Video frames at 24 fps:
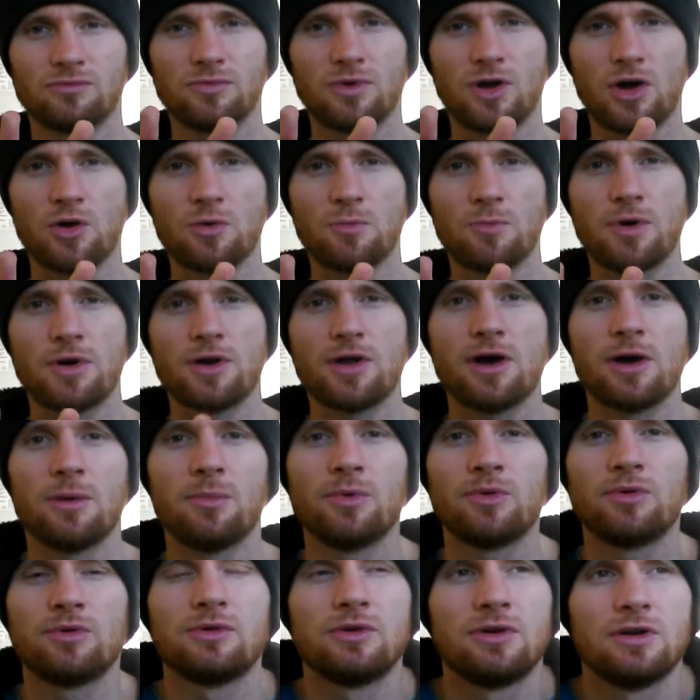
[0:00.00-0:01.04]
open up.
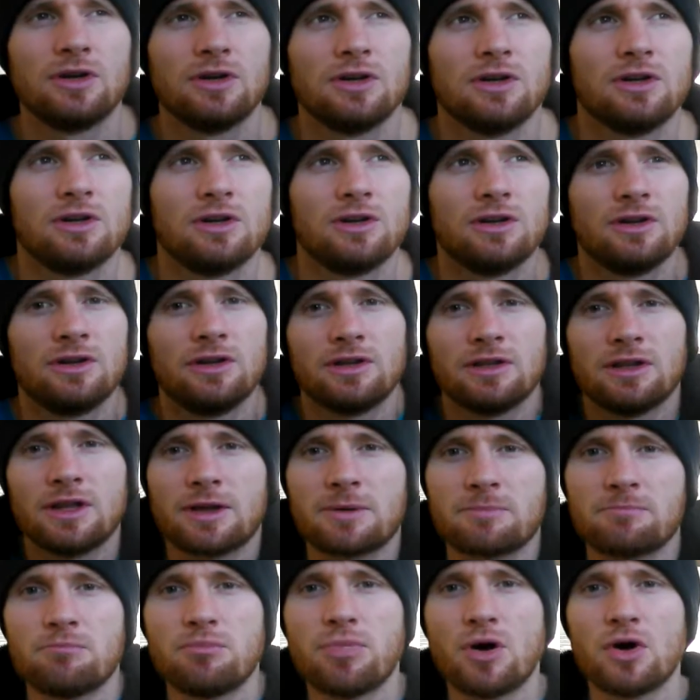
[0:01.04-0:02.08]
It
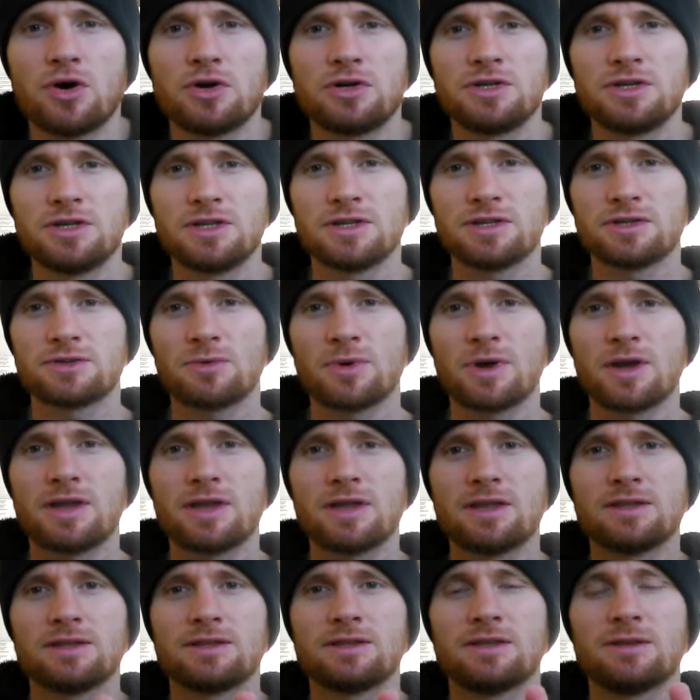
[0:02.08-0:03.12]
like pushed its way
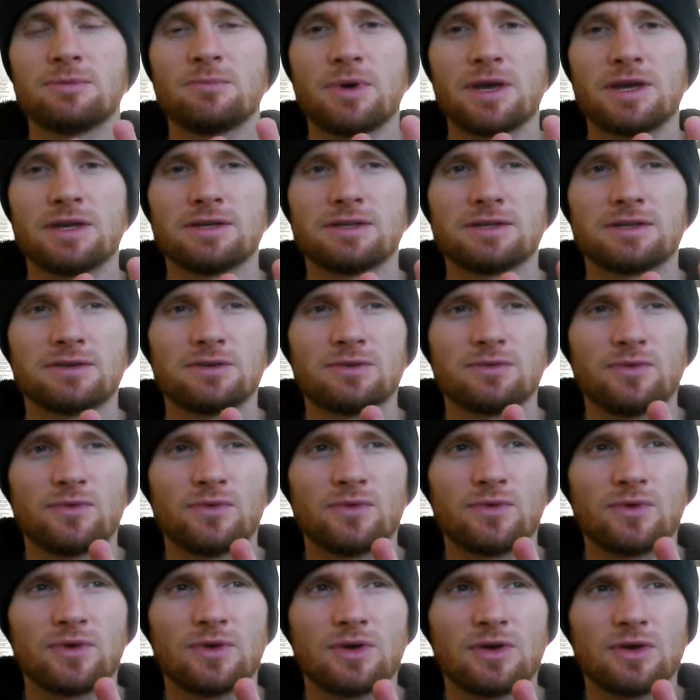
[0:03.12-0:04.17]
into the base
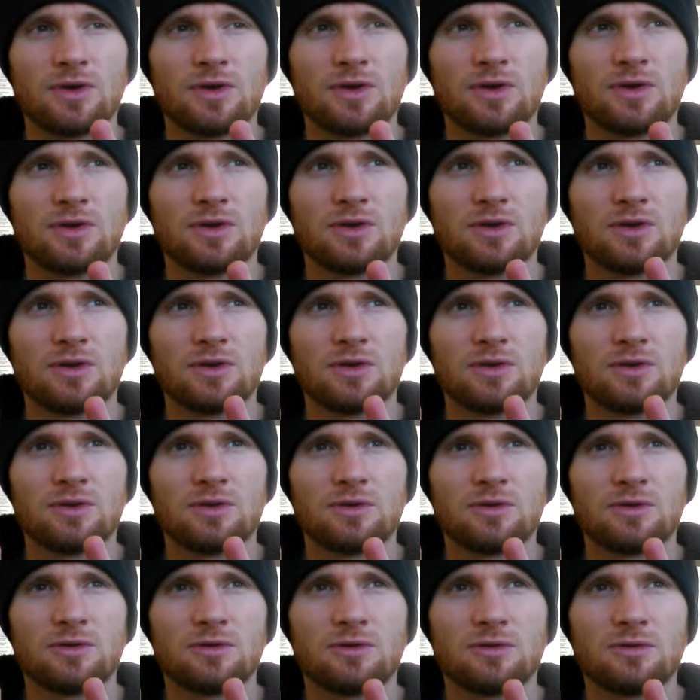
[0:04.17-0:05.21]
of
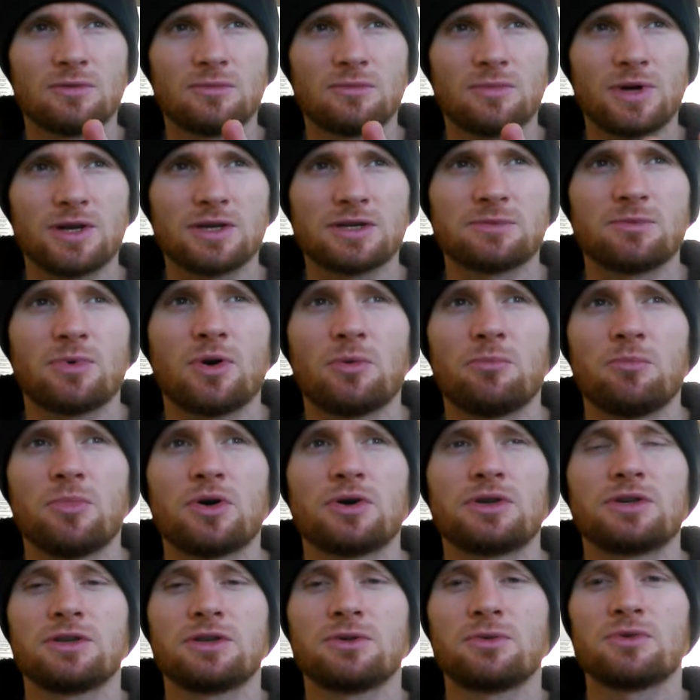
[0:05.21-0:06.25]
my spine,
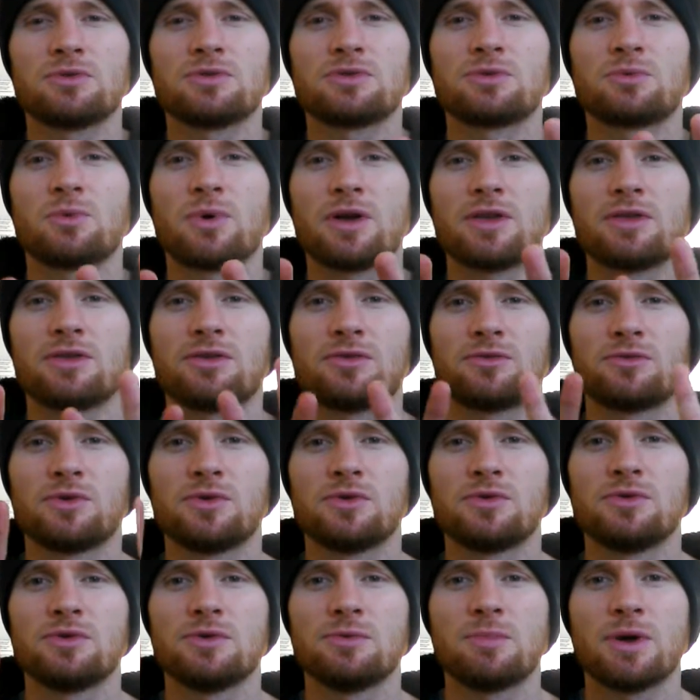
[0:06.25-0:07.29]
pushed its way
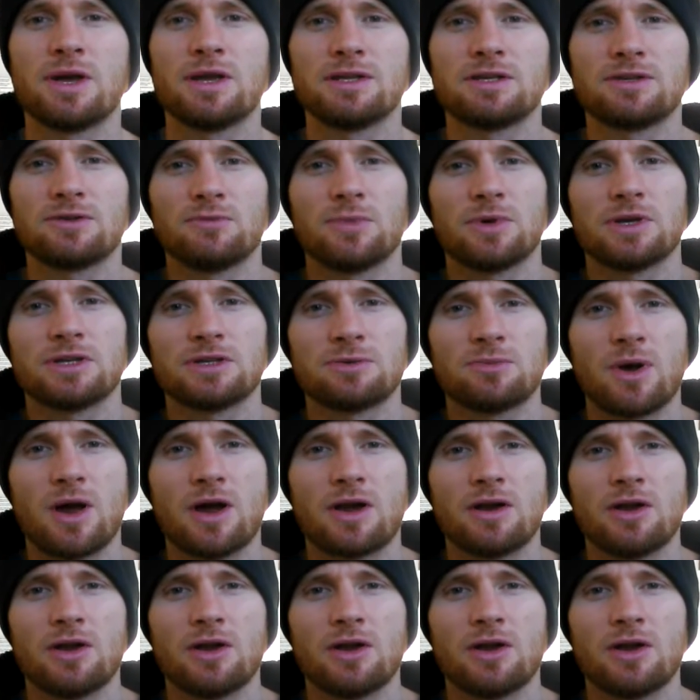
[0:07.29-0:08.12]
through the base of my spine,